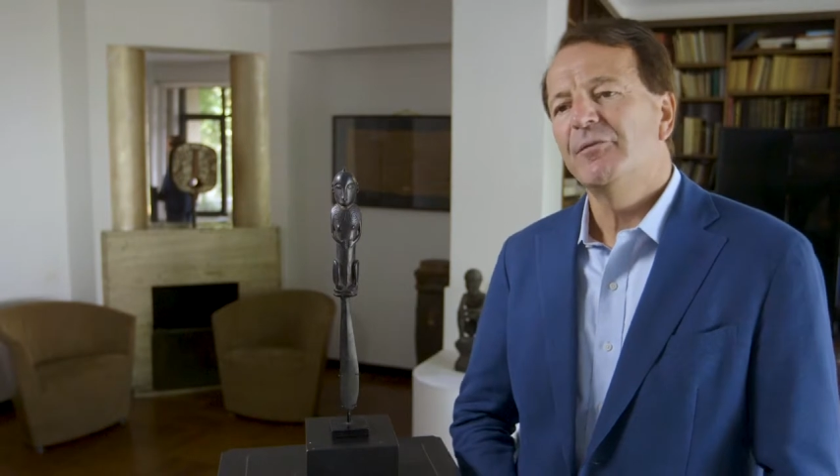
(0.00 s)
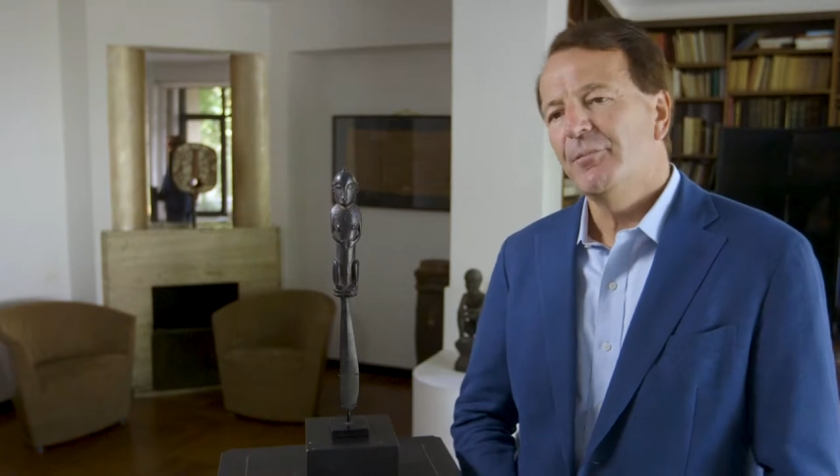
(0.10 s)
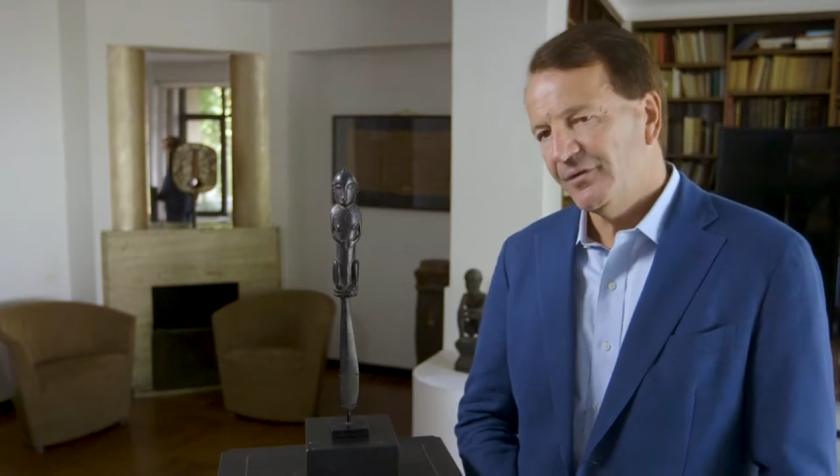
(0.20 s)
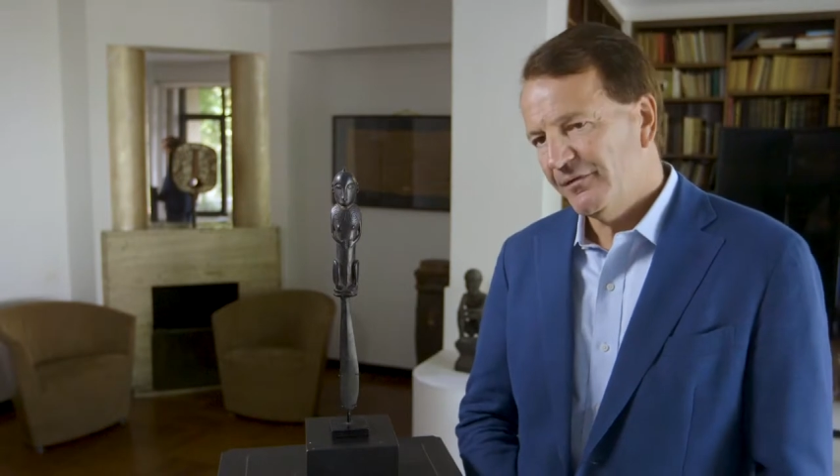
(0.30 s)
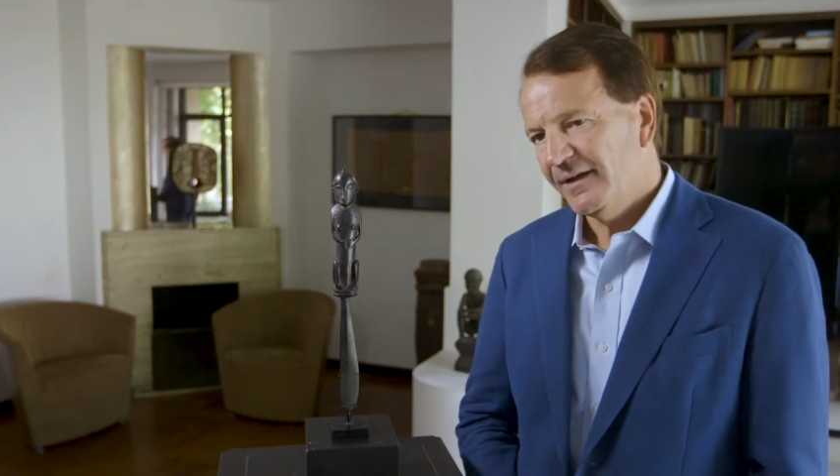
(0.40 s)

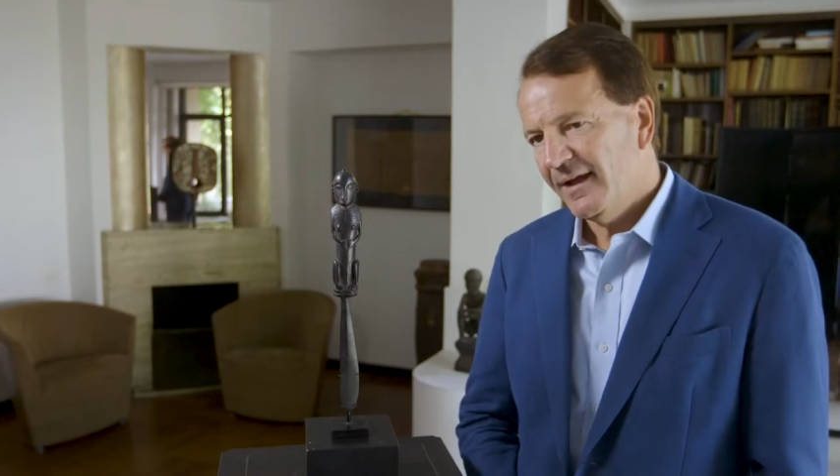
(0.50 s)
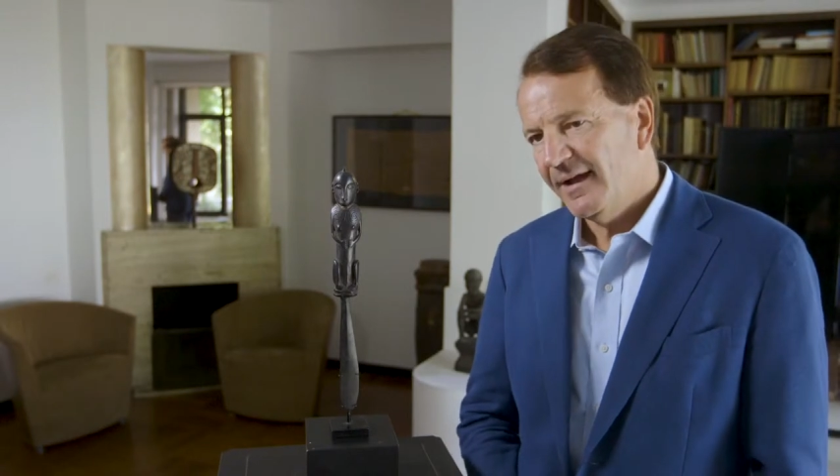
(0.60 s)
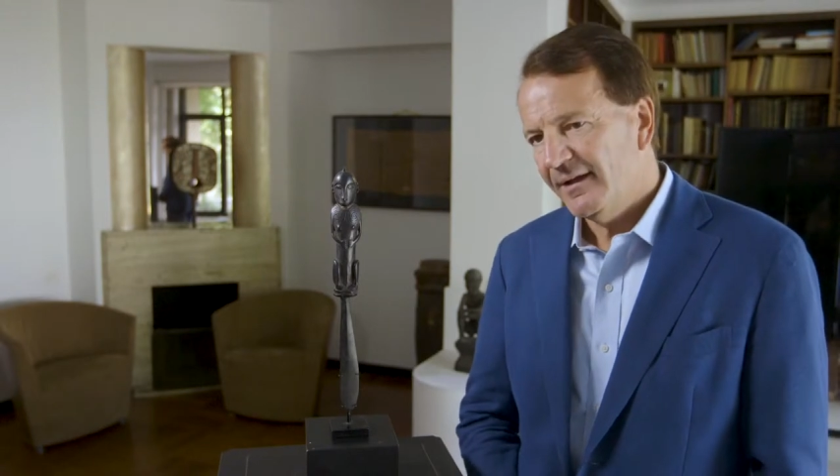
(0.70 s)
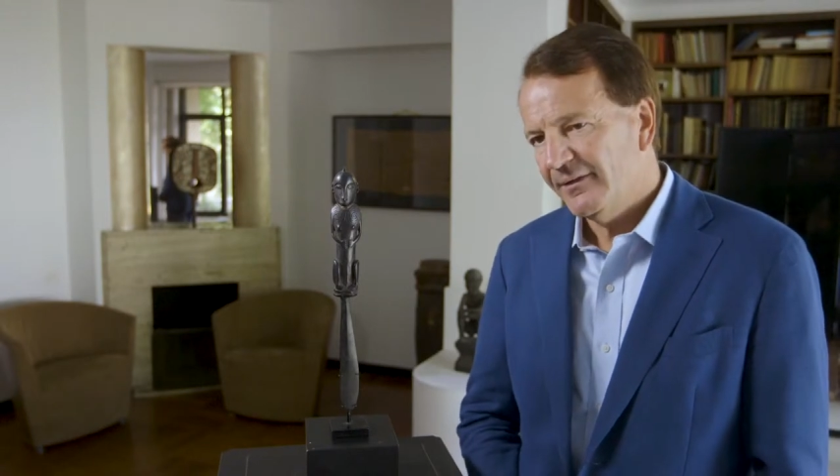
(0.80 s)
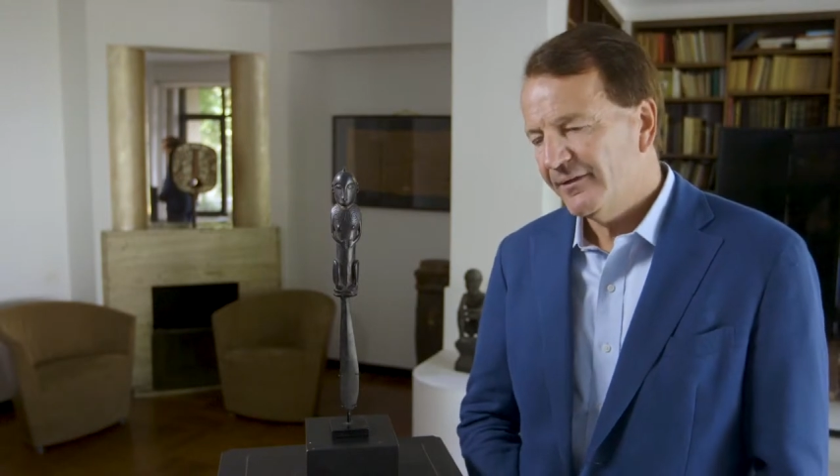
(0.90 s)
specific
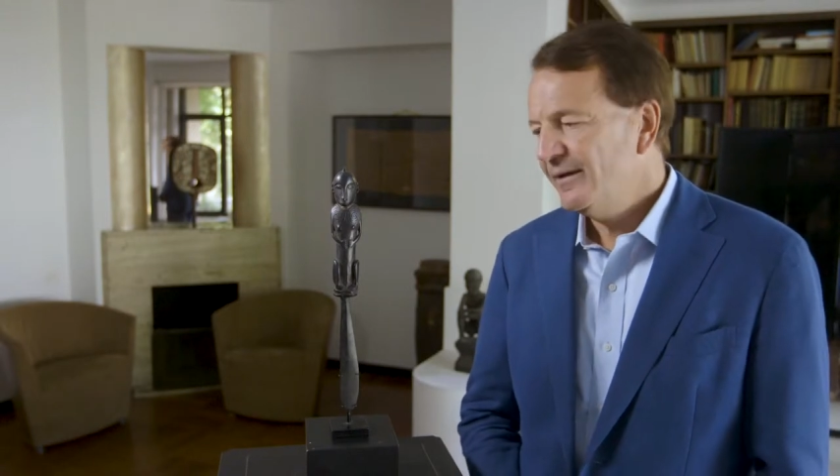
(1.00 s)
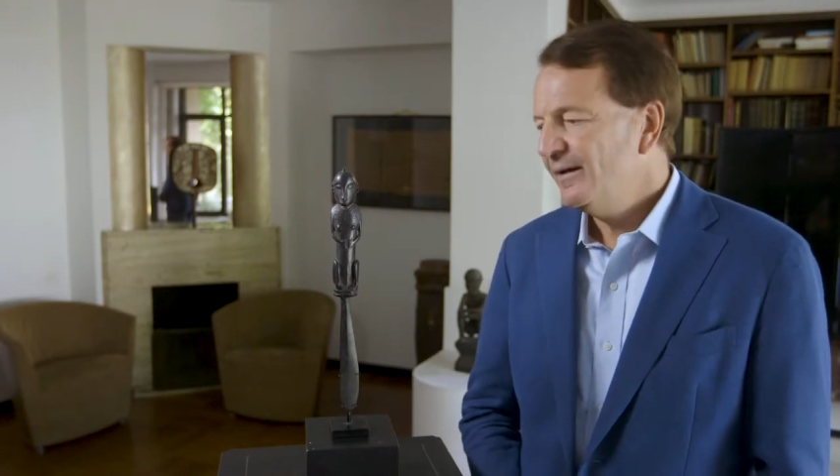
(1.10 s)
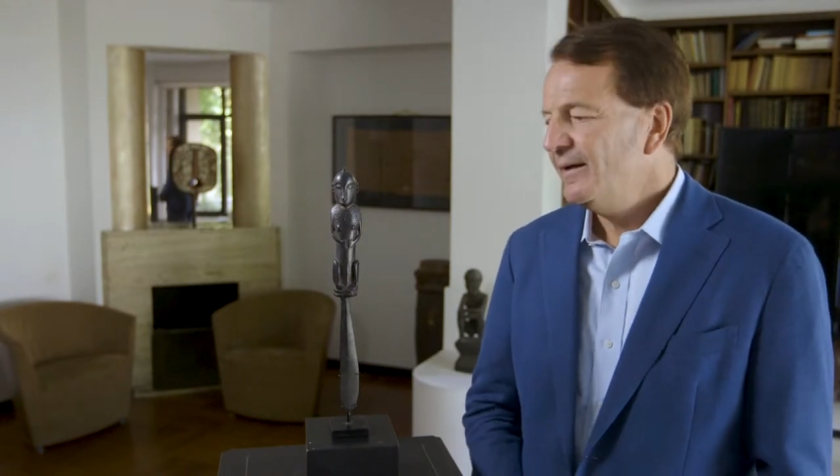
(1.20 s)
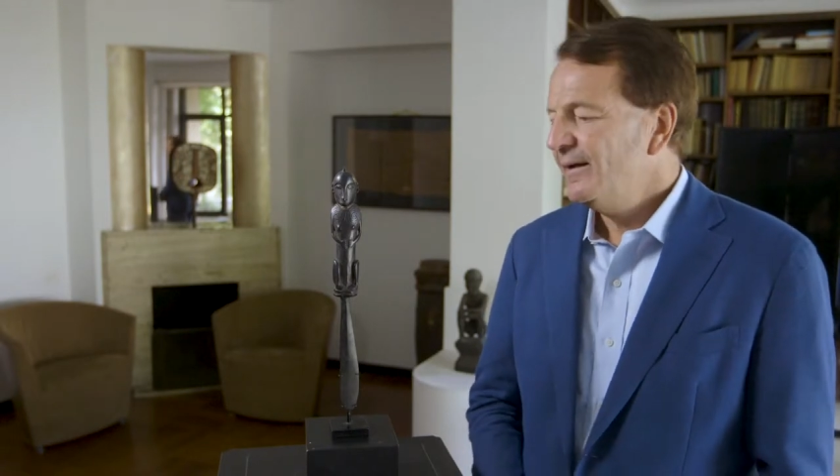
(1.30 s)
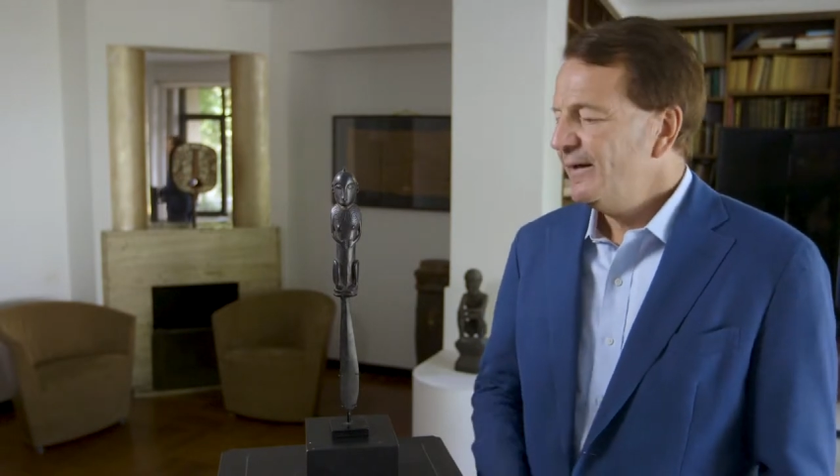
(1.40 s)
hands.
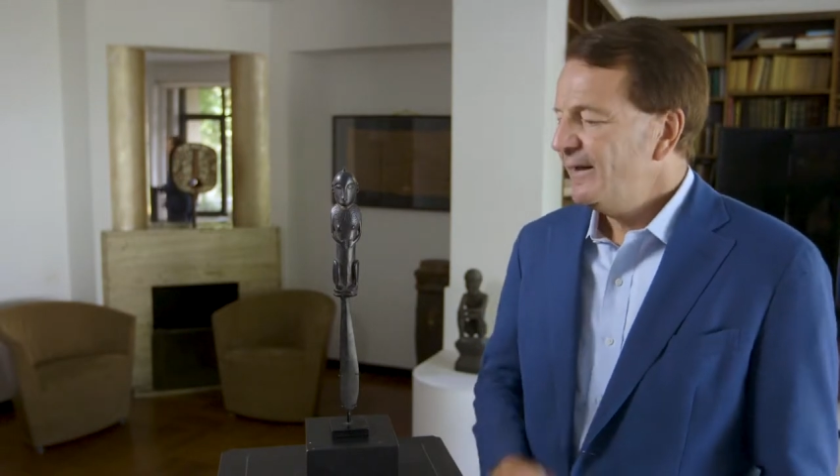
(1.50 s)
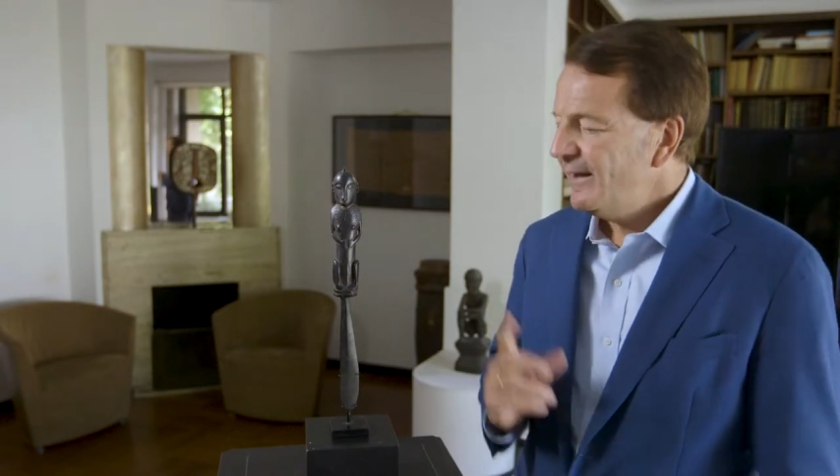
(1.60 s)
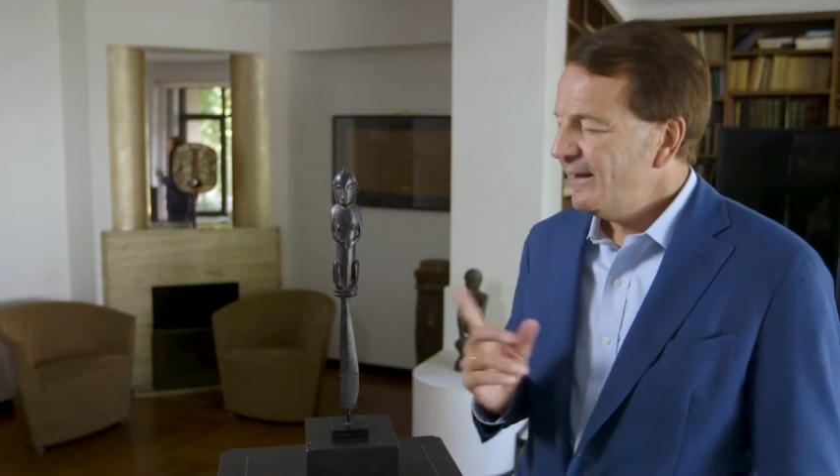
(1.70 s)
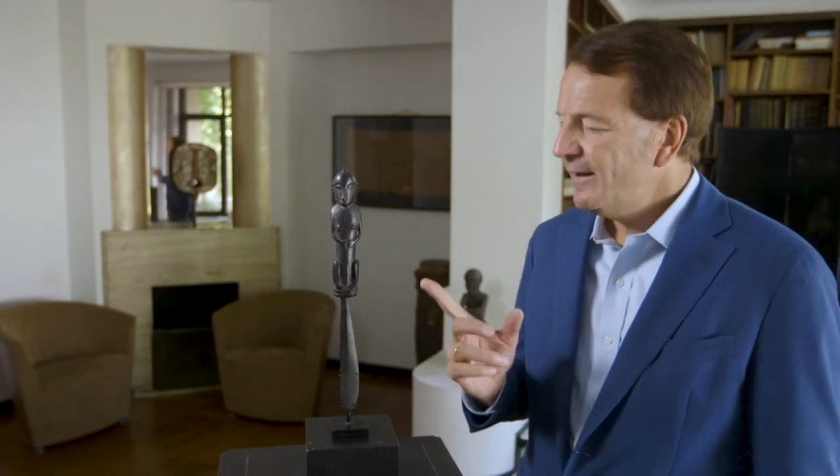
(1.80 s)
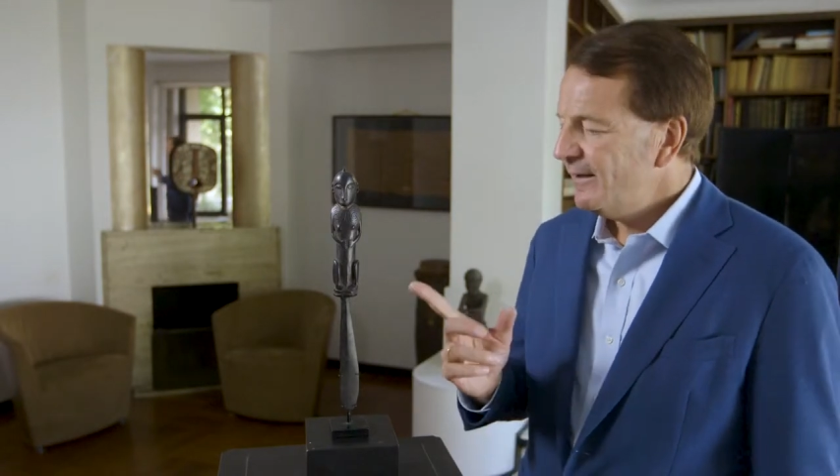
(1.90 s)

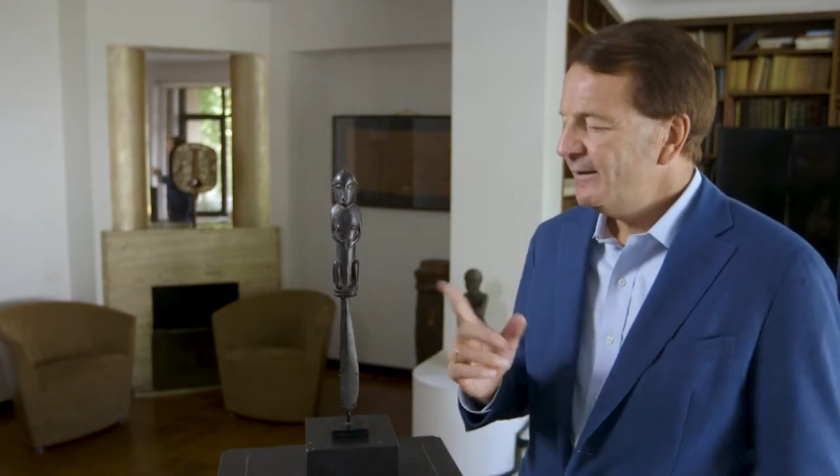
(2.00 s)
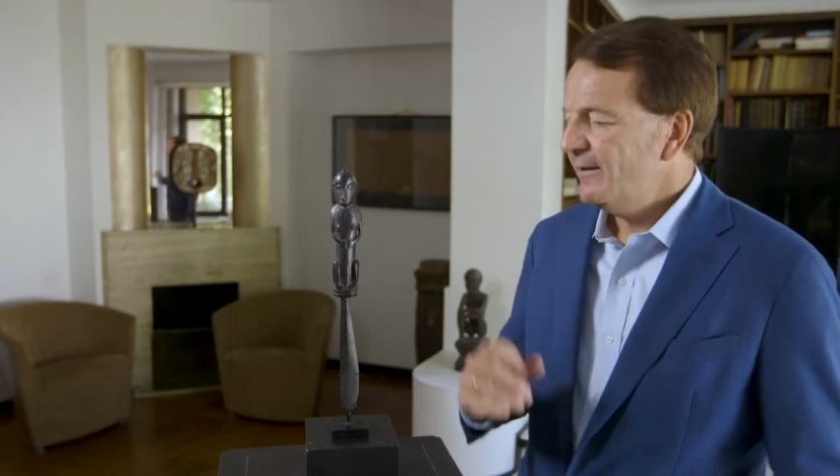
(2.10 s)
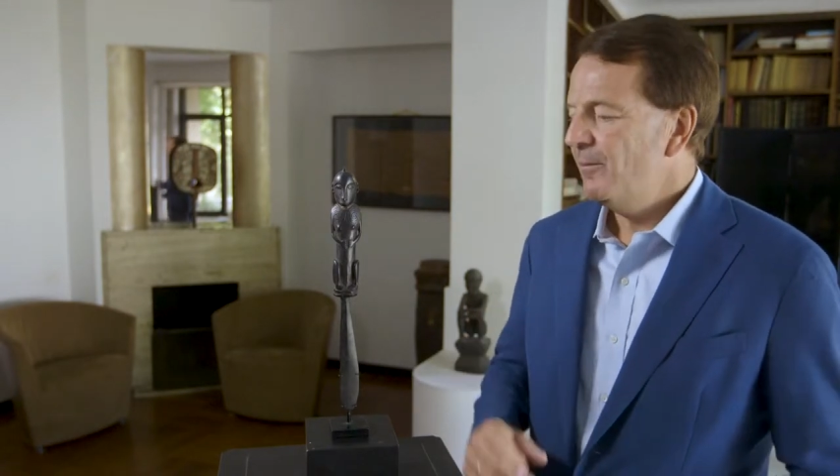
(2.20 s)
Here,